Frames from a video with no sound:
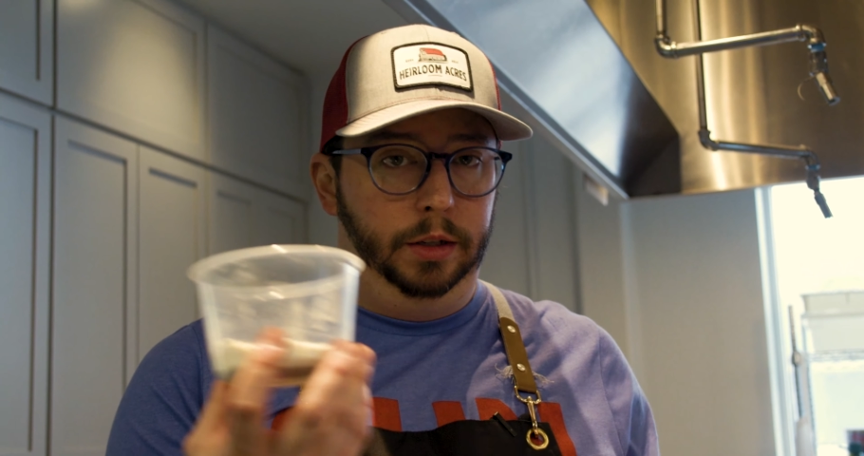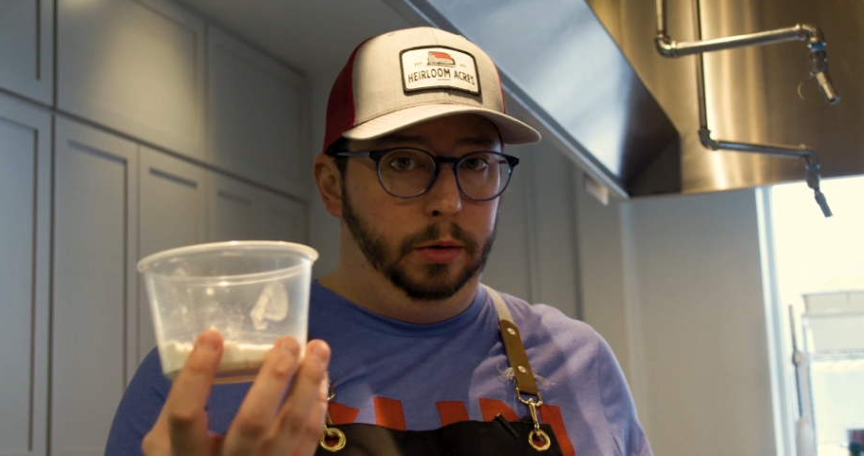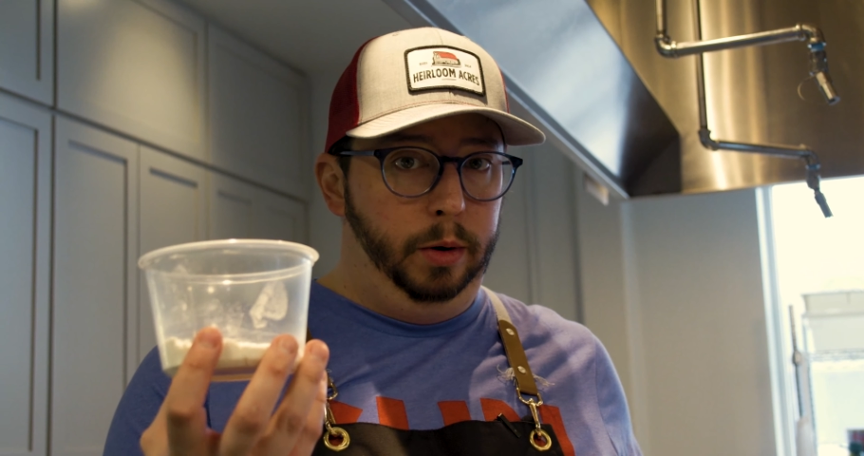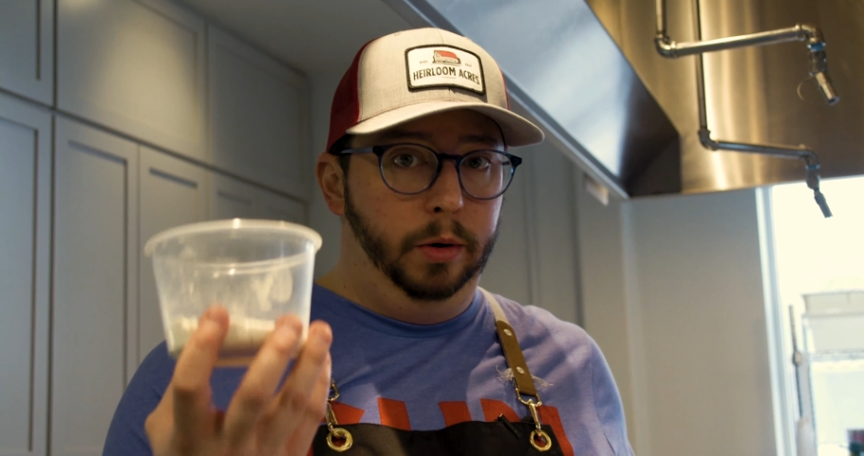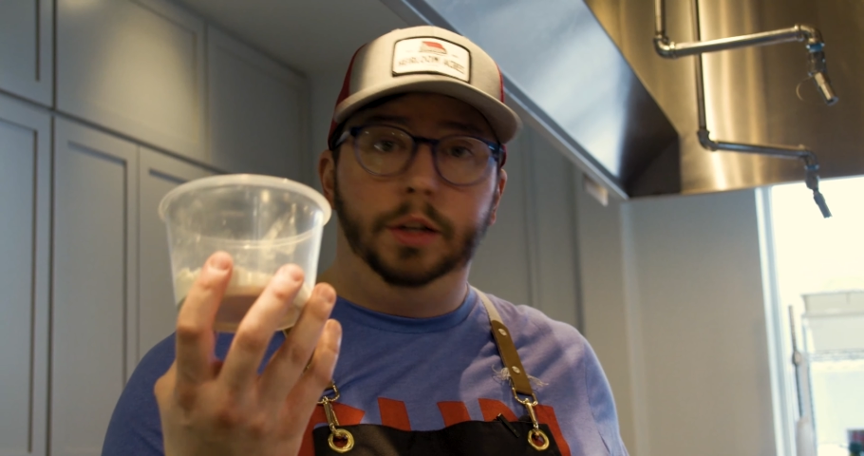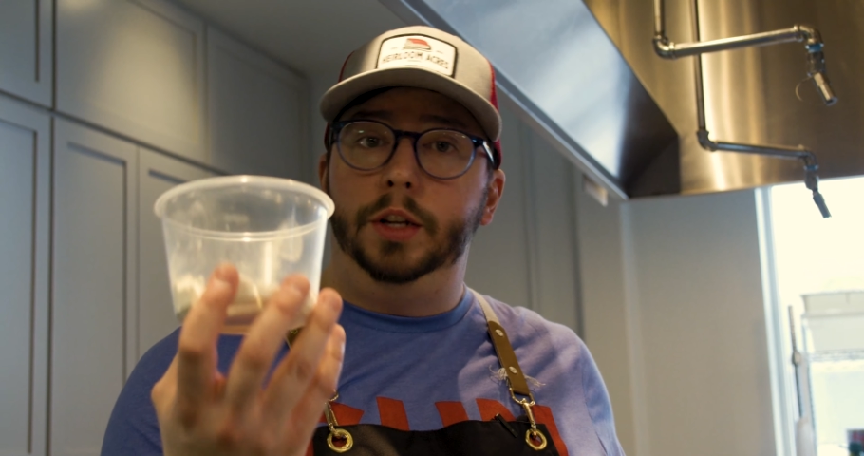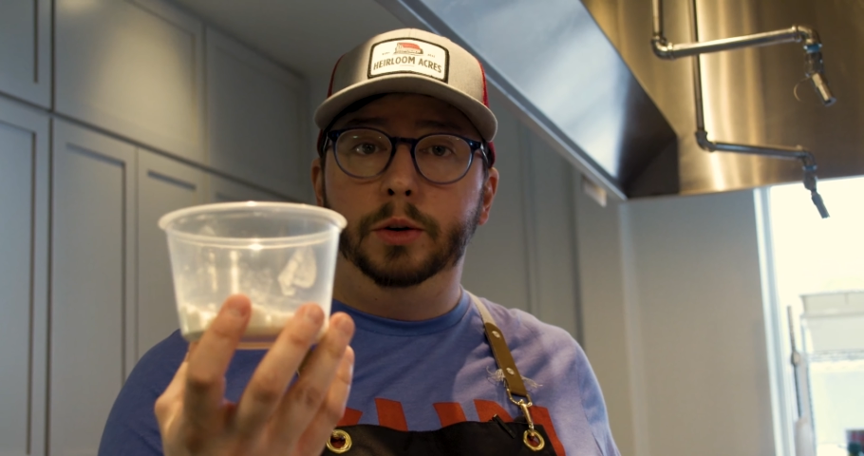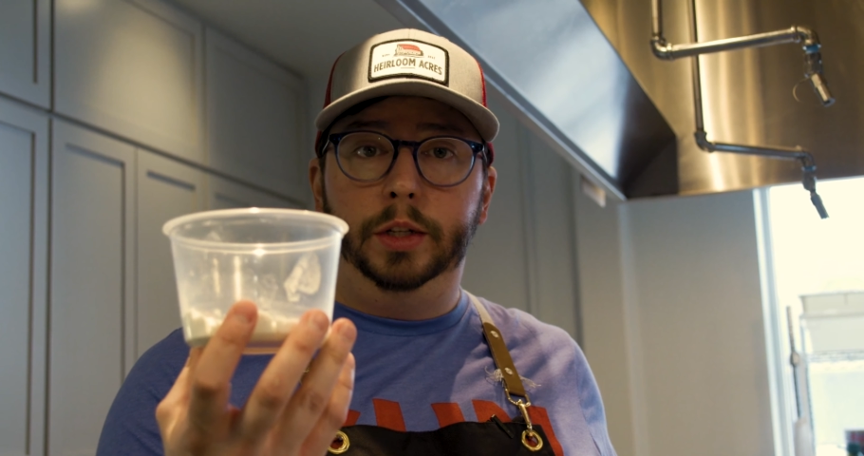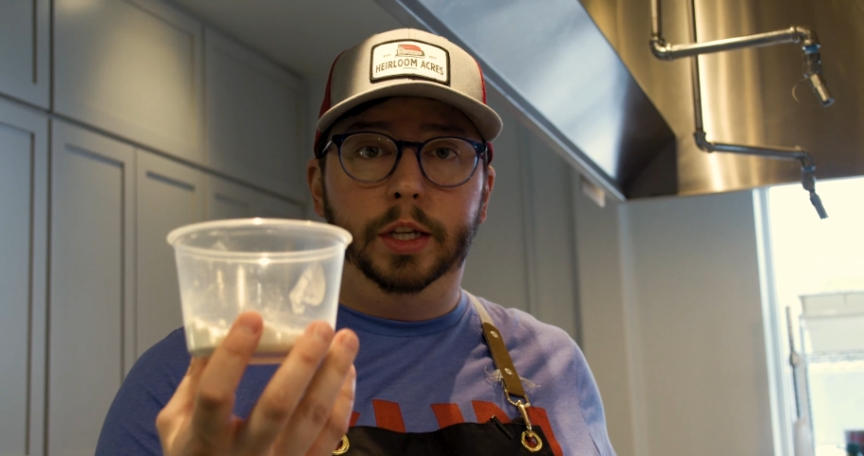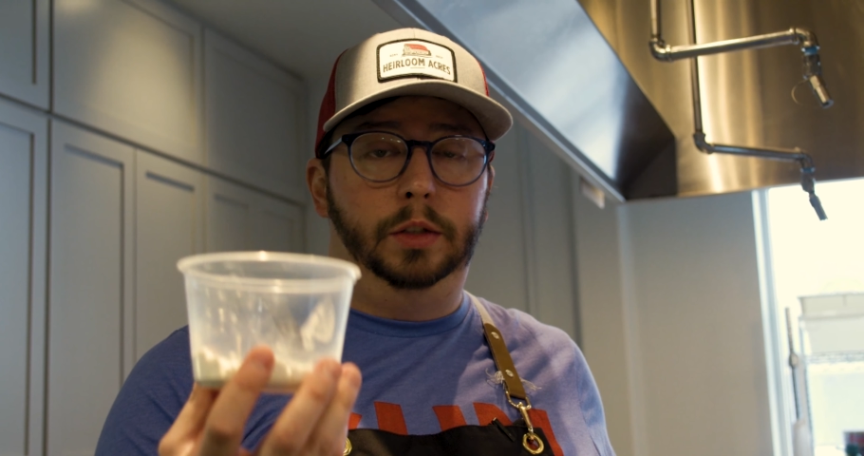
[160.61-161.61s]
So we want to
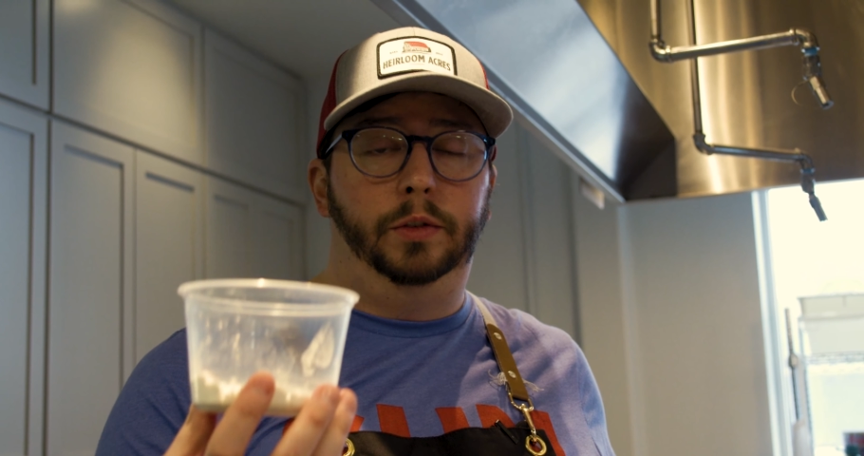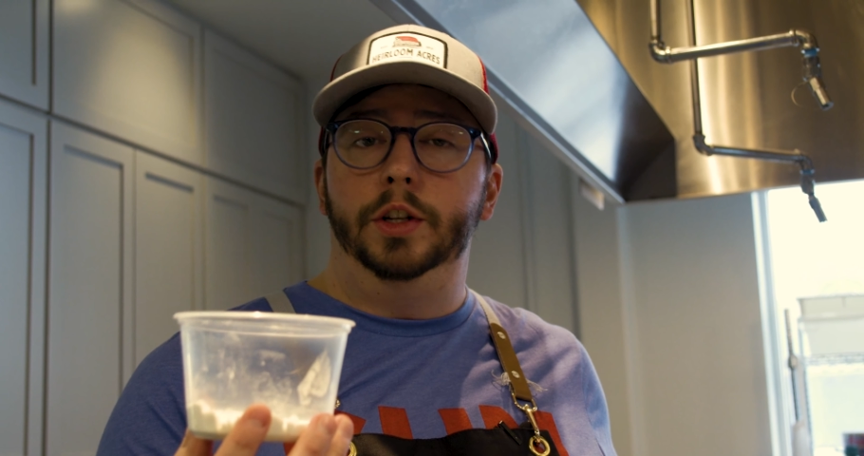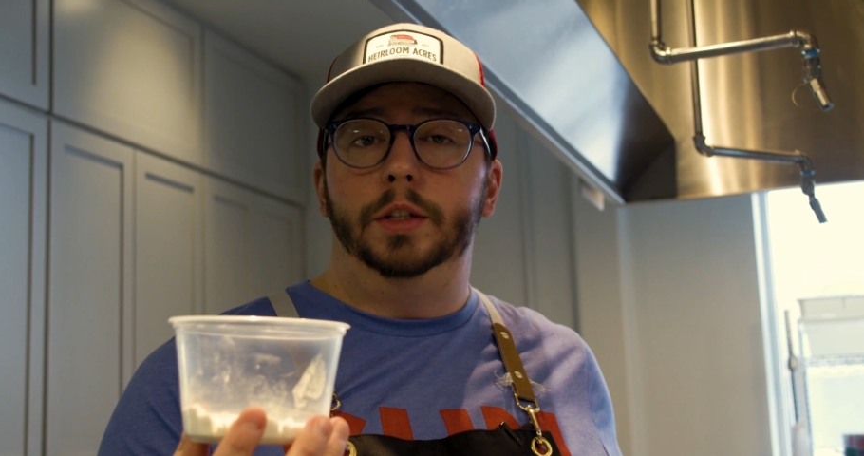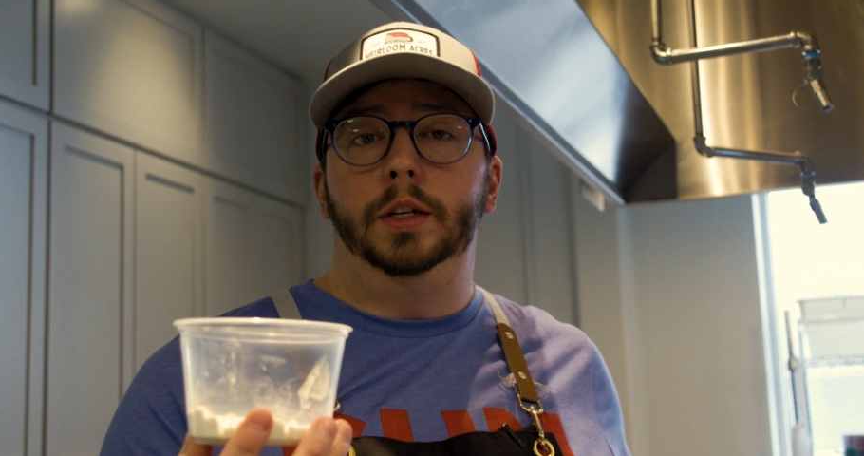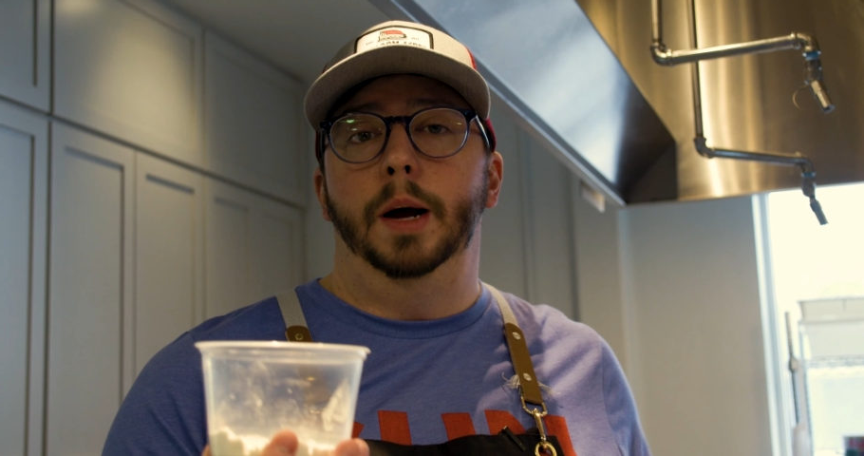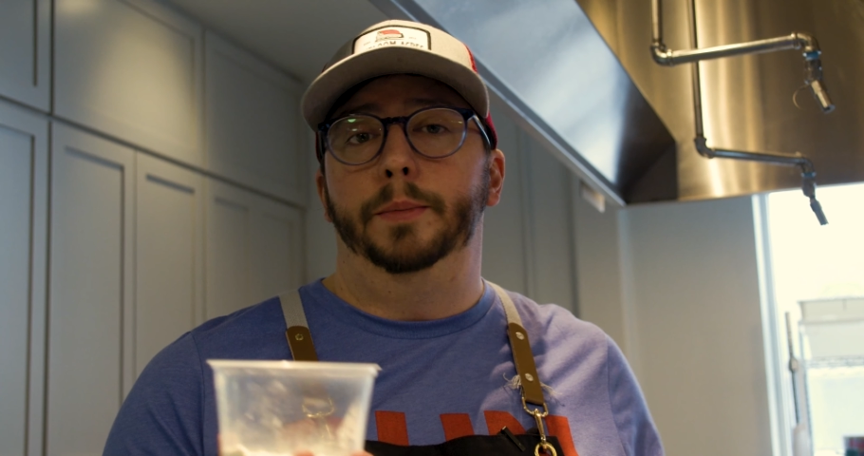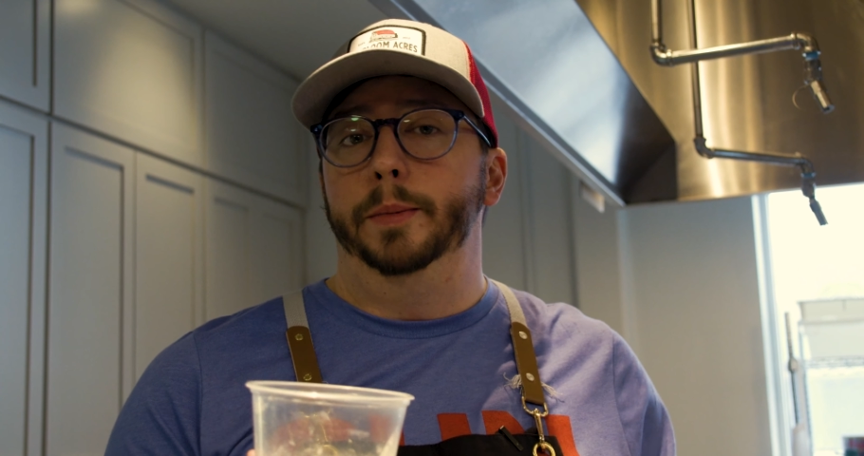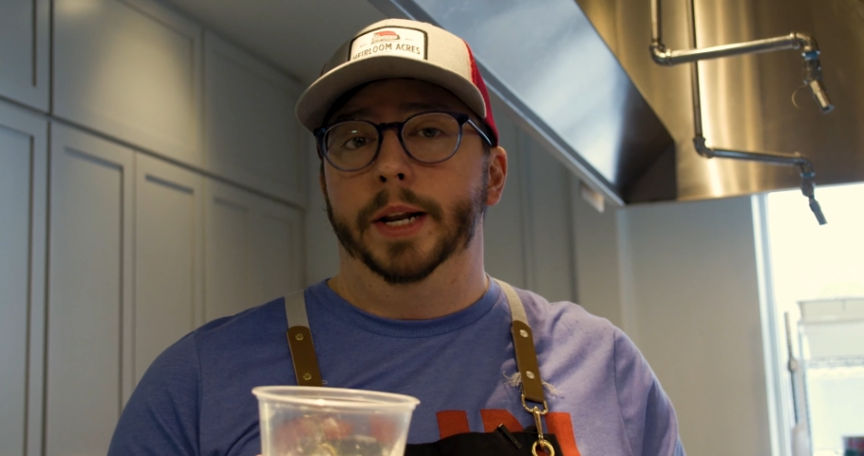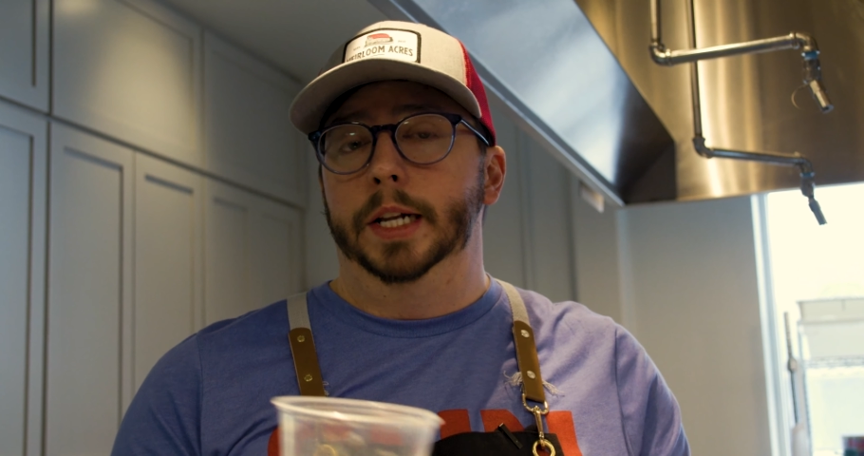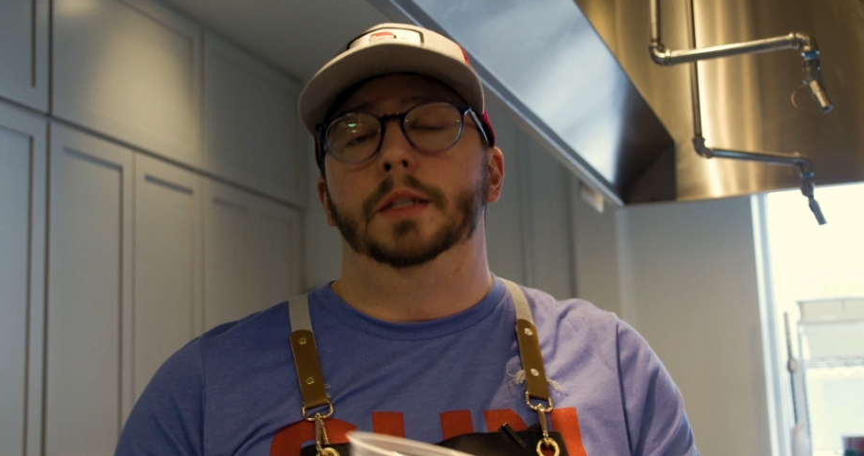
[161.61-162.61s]
toast this for just a couple of
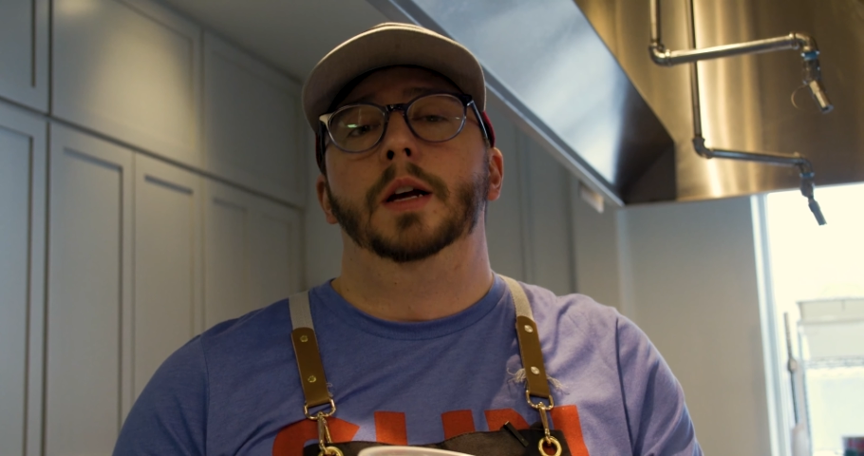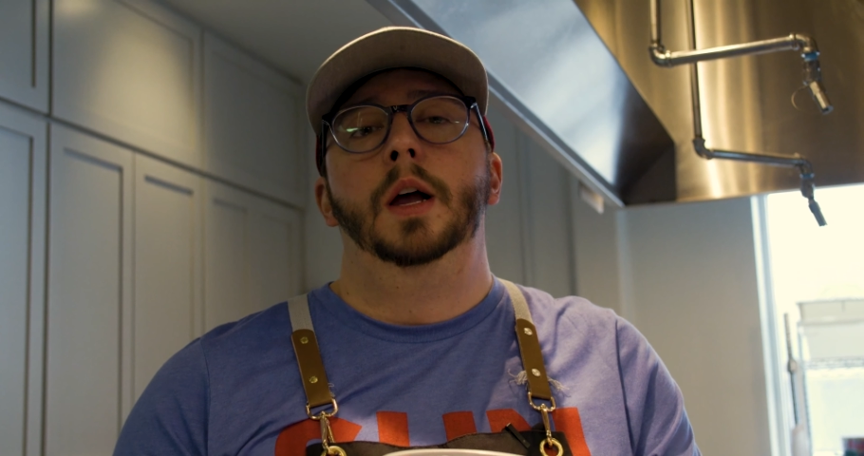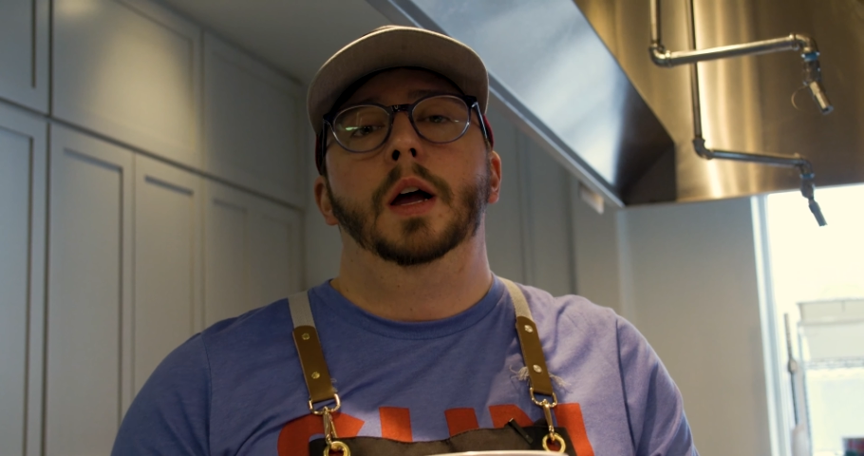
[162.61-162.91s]
minutes